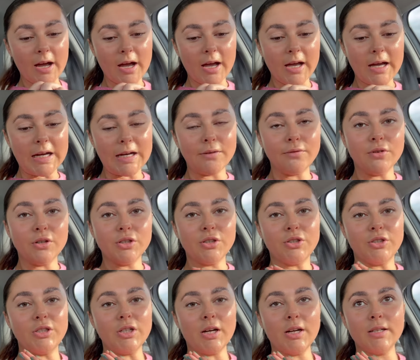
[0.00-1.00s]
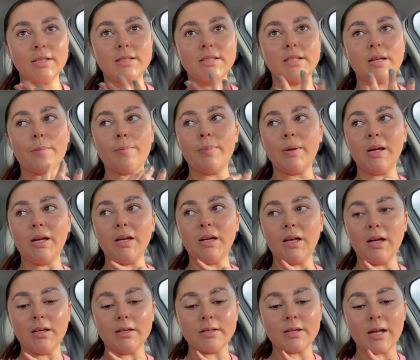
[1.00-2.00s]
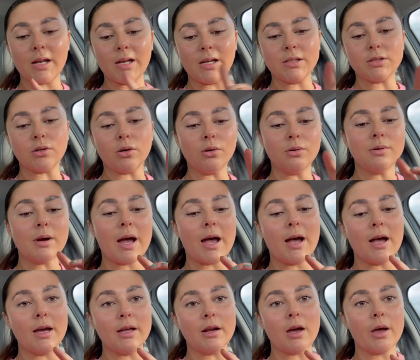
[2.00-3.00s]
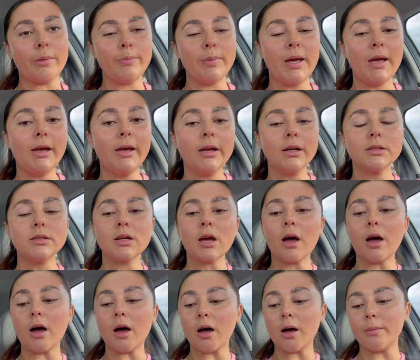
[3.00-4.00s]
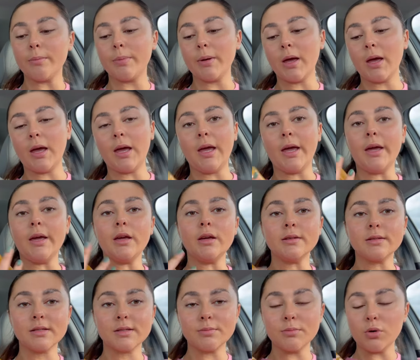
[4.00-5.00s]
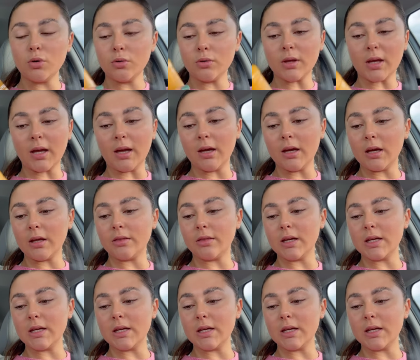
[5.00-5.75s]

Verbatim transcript: I have just been into Lidl and I picked up a smoothie.